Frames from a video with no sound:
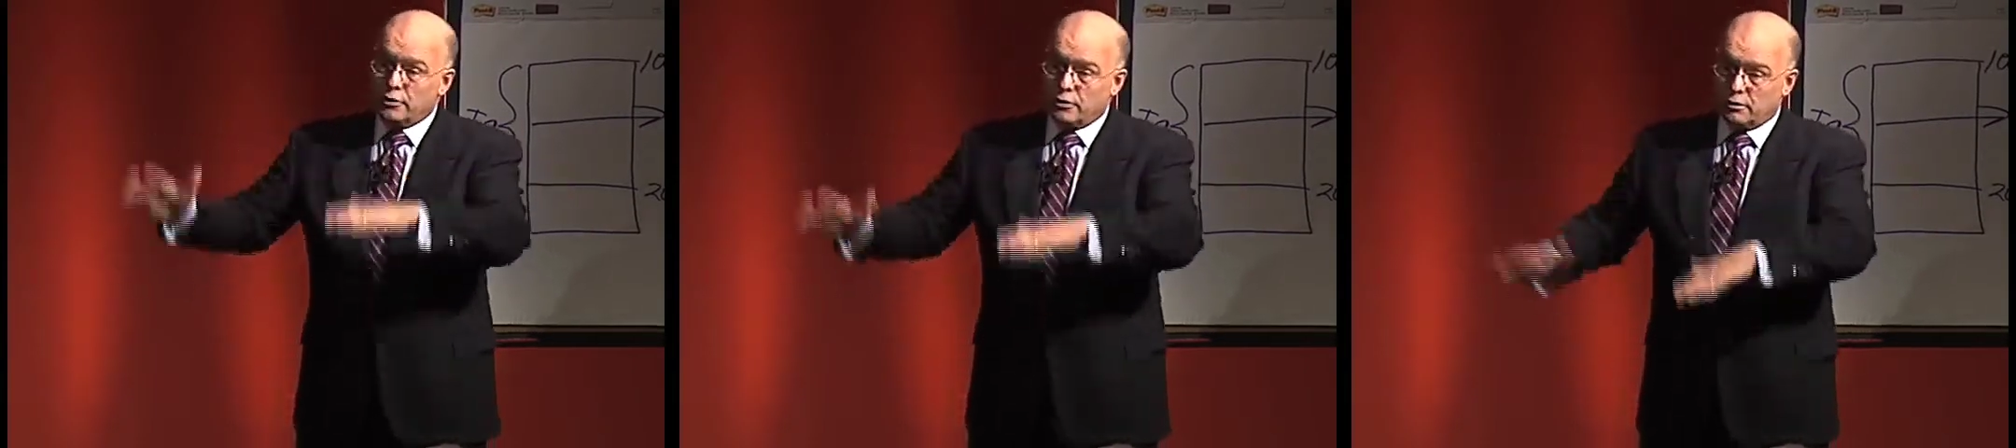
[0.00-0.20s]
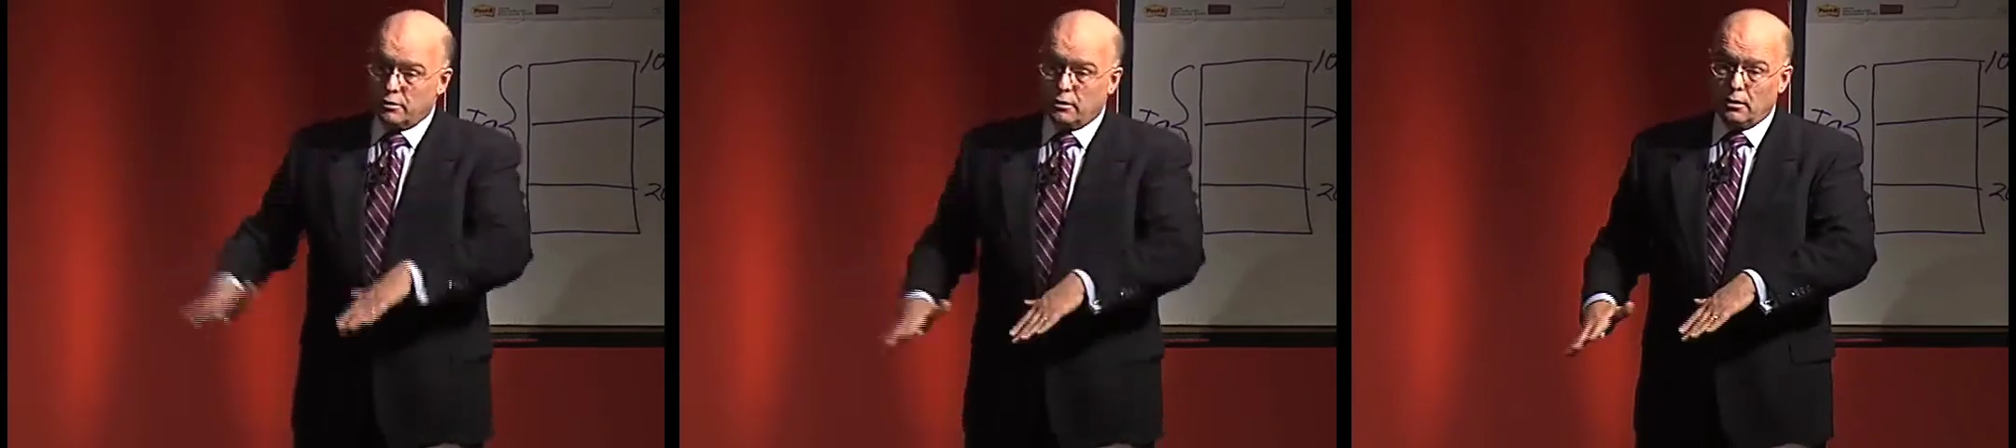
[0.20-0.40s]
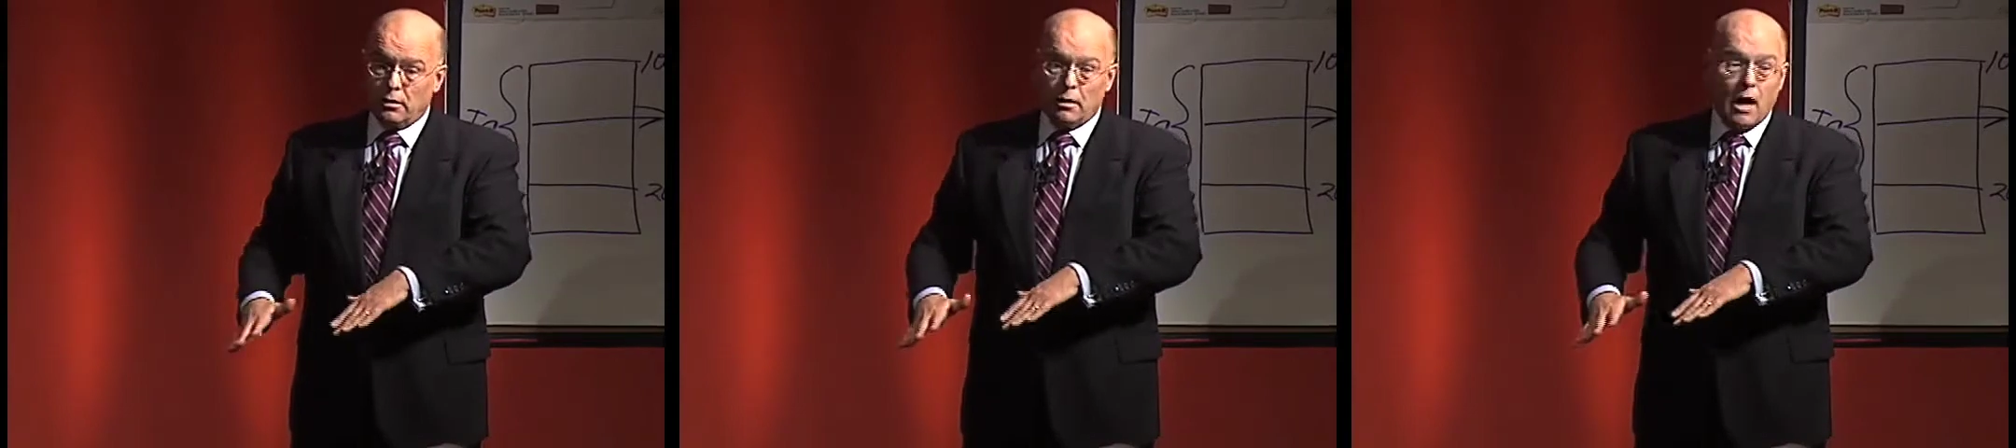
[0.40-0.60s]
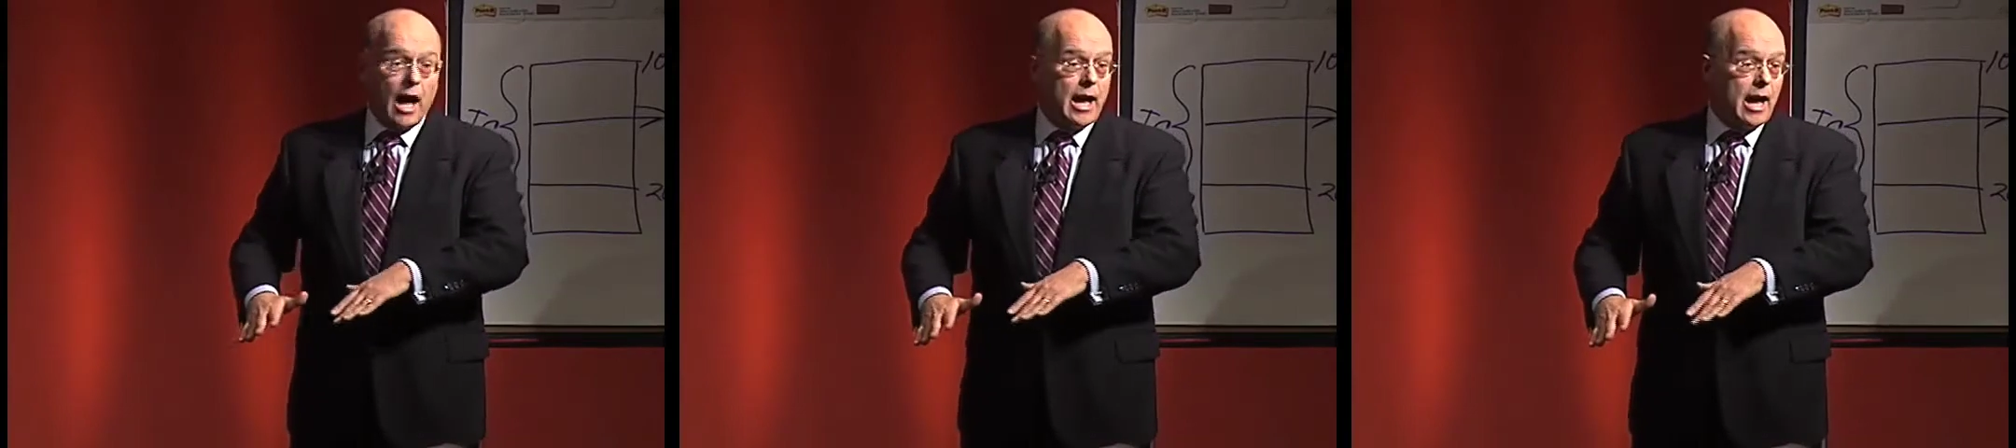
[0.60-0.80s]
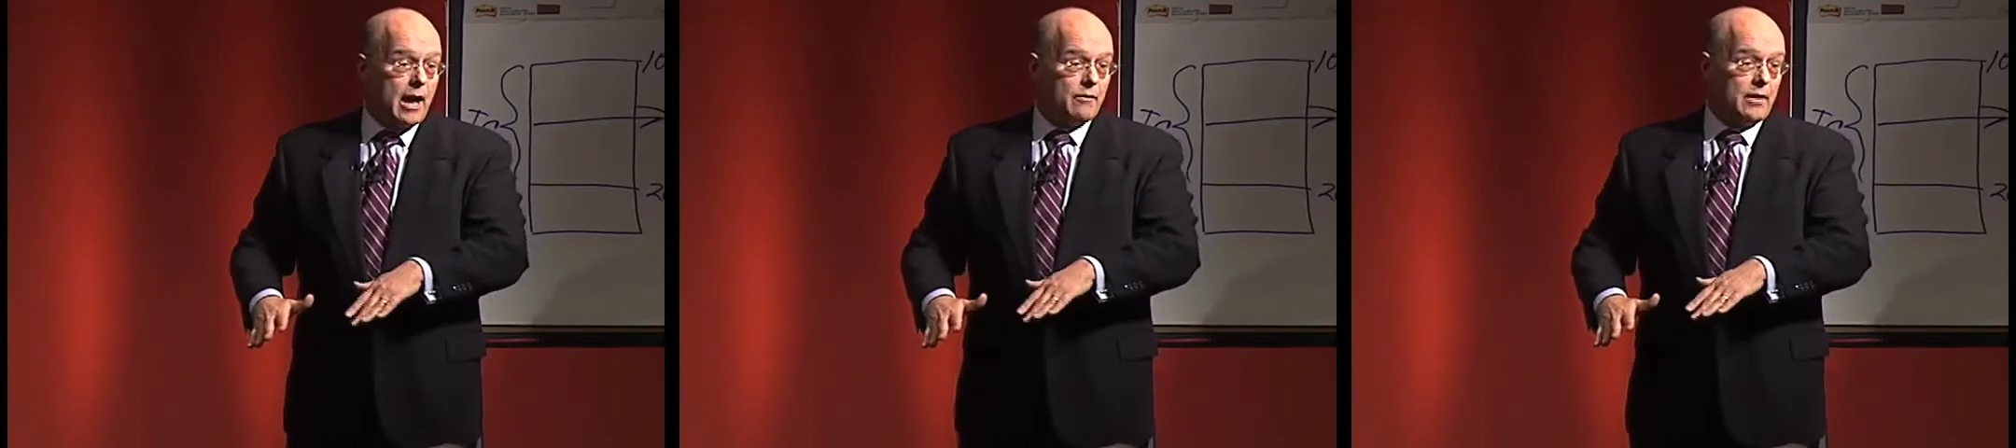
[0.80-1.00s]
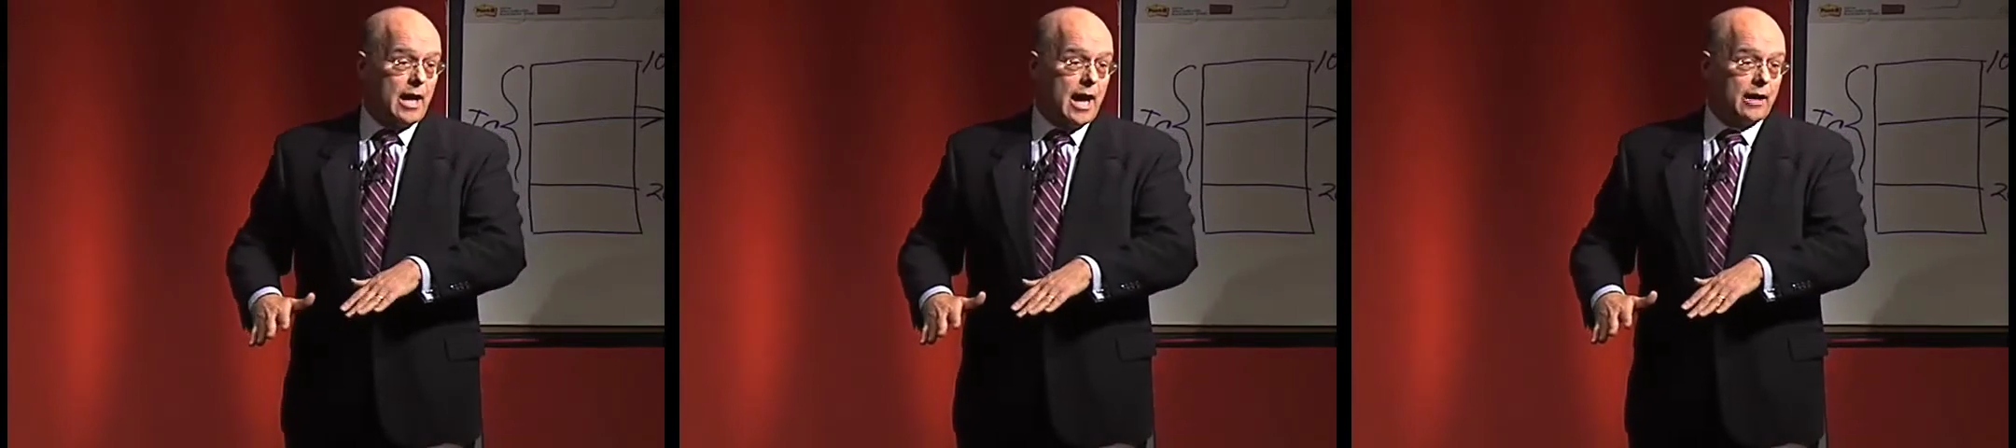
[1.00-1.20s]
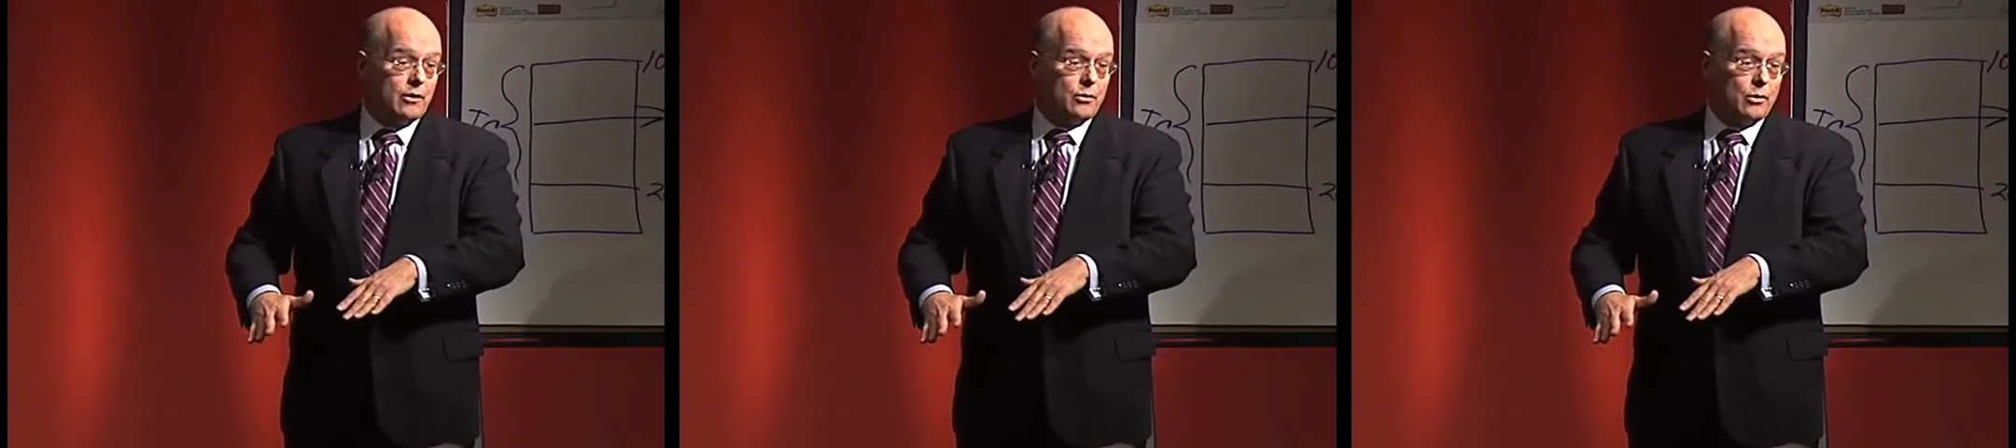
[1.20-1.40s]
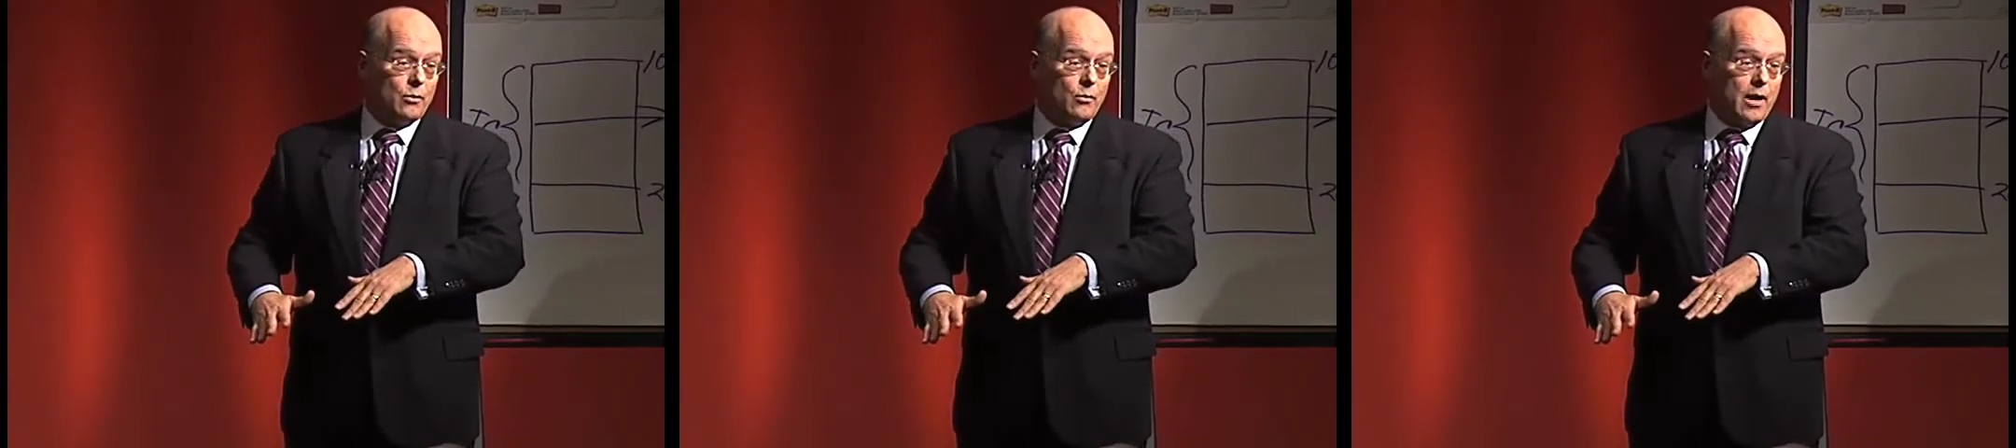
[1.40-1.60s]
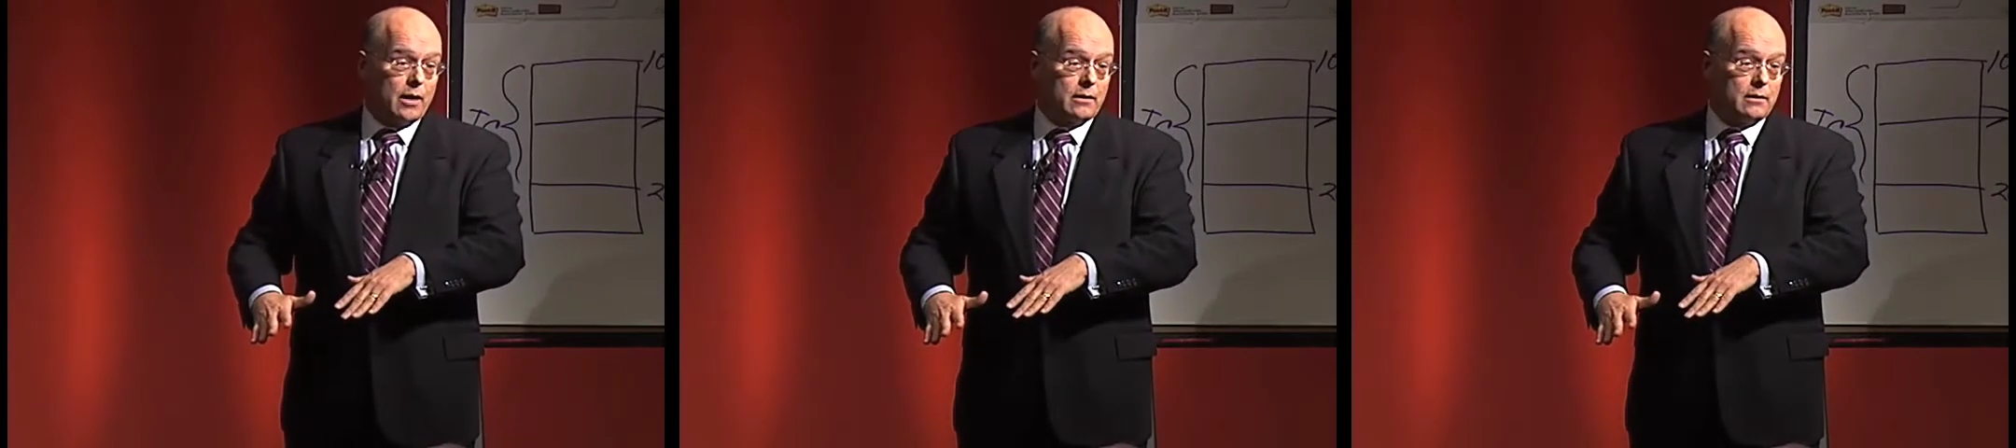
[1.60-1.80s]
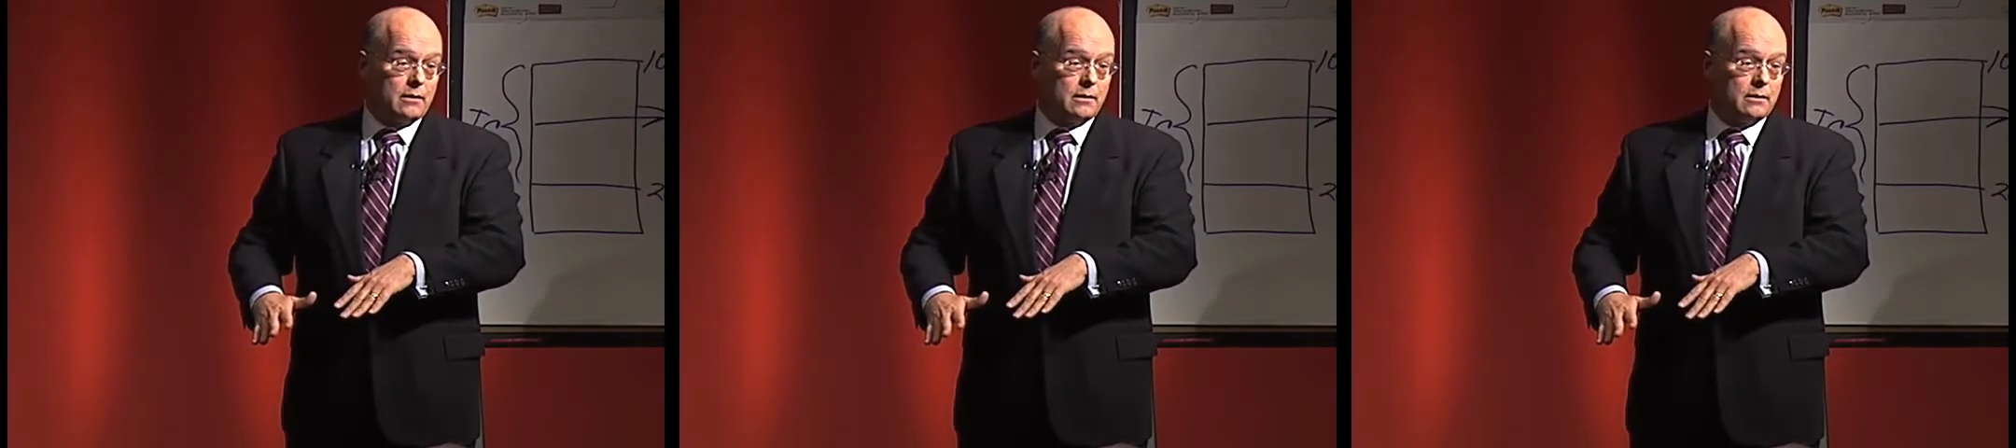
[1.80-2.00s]
sure I have an accurate
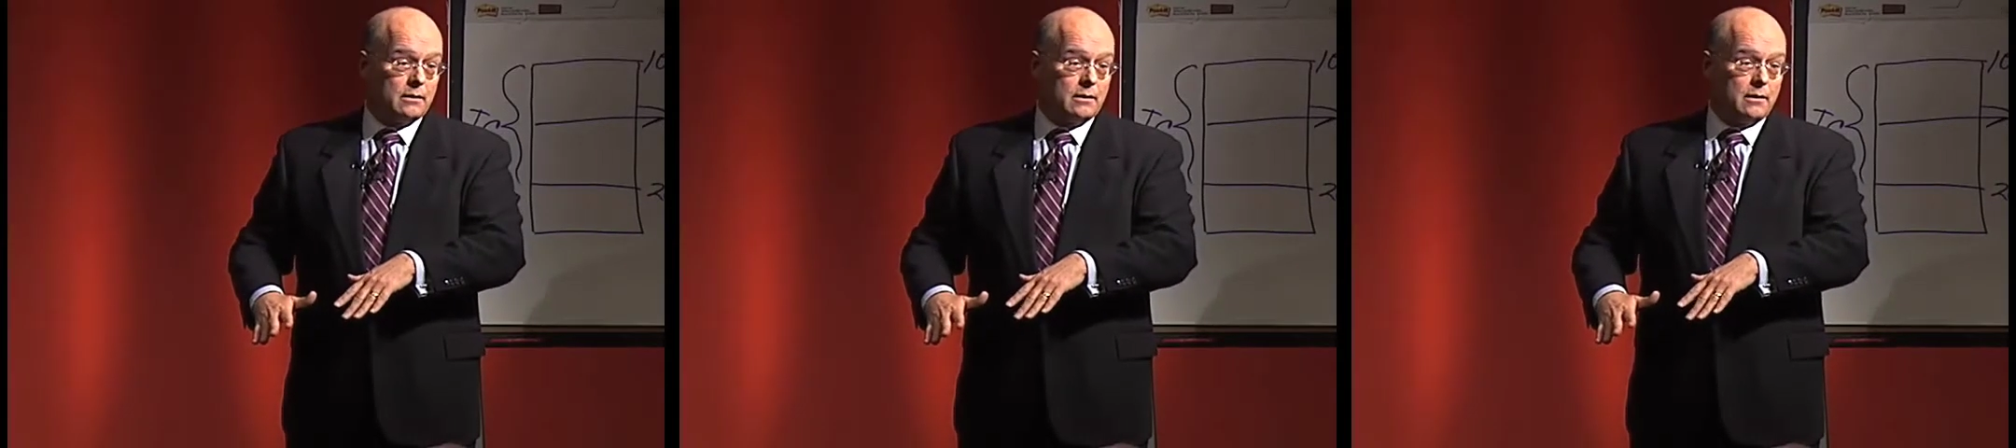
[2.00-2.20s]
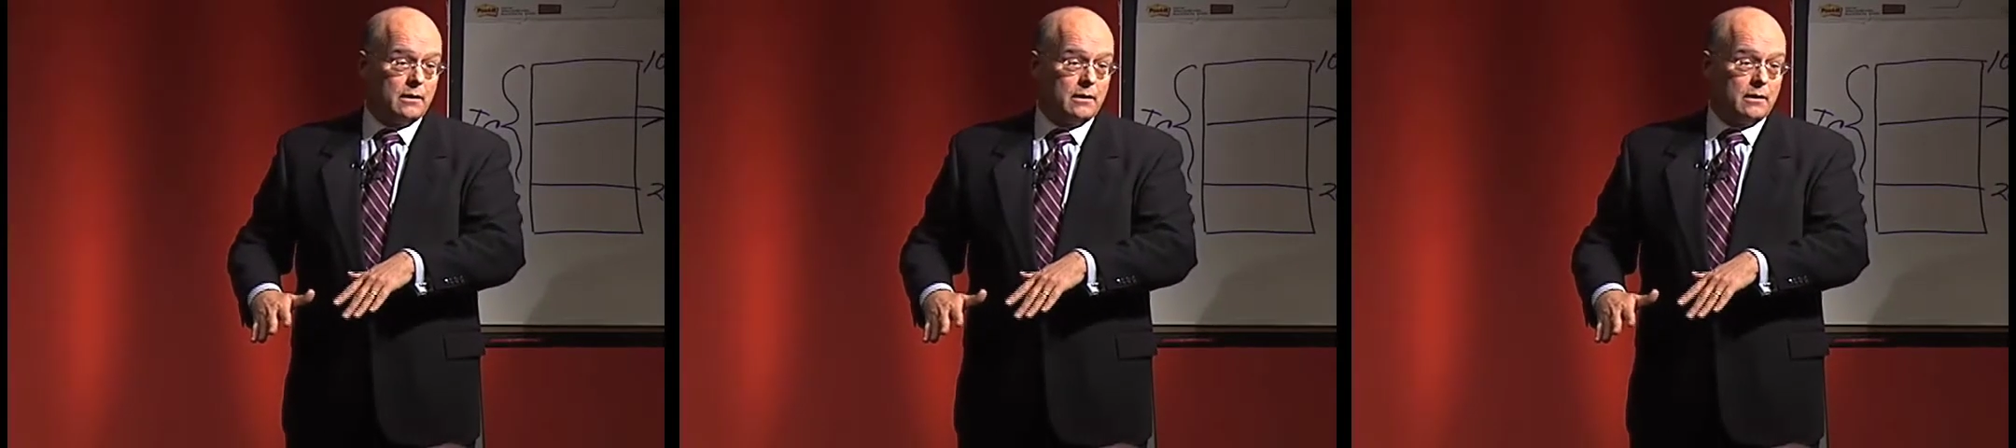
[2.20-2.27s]
record